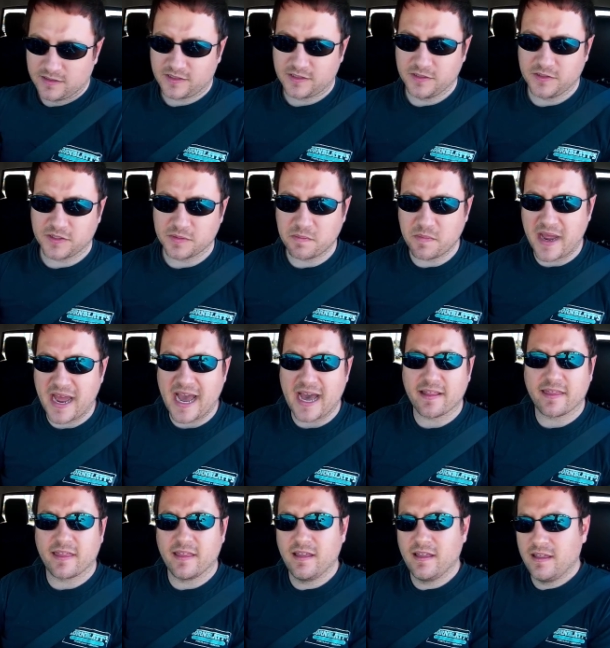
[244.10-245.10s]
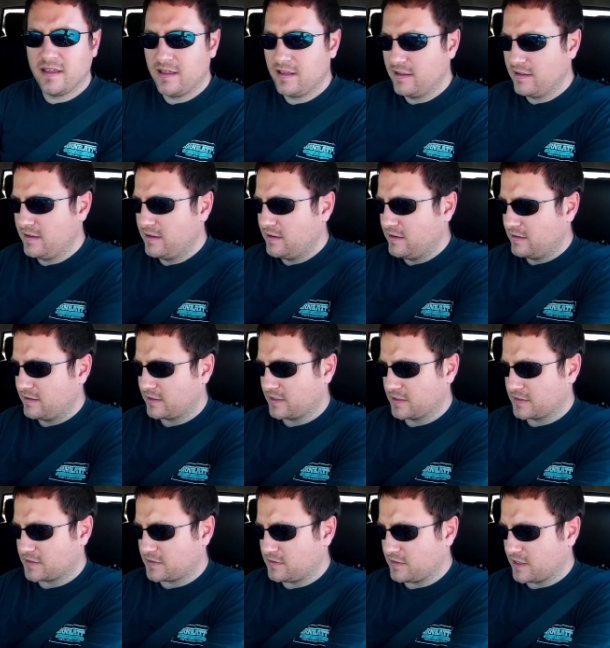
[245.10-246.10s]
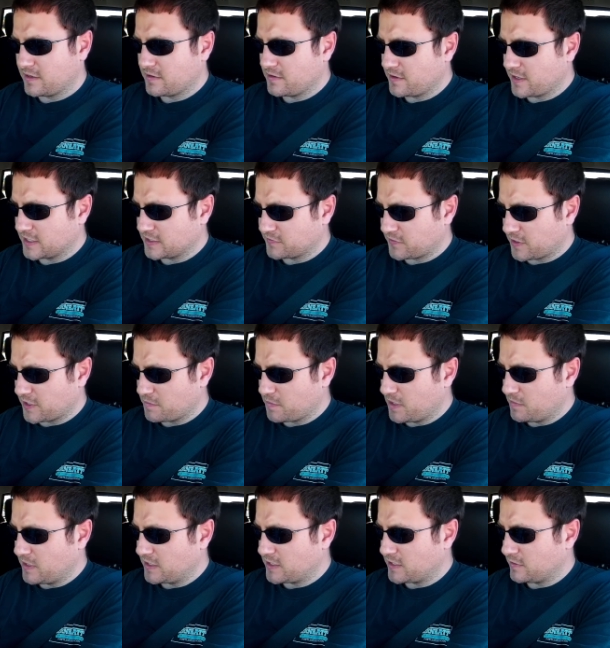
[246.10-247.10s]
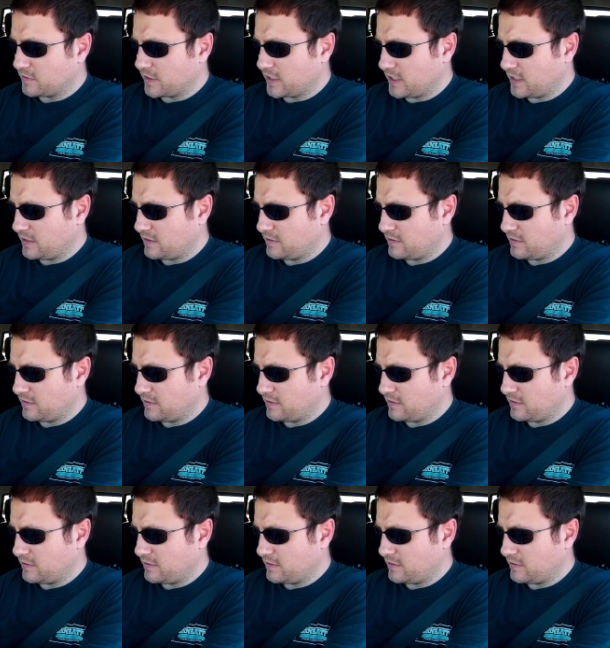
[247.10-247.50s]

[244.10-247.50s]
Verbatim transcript: do some math, because I know you guys have already beat me to it.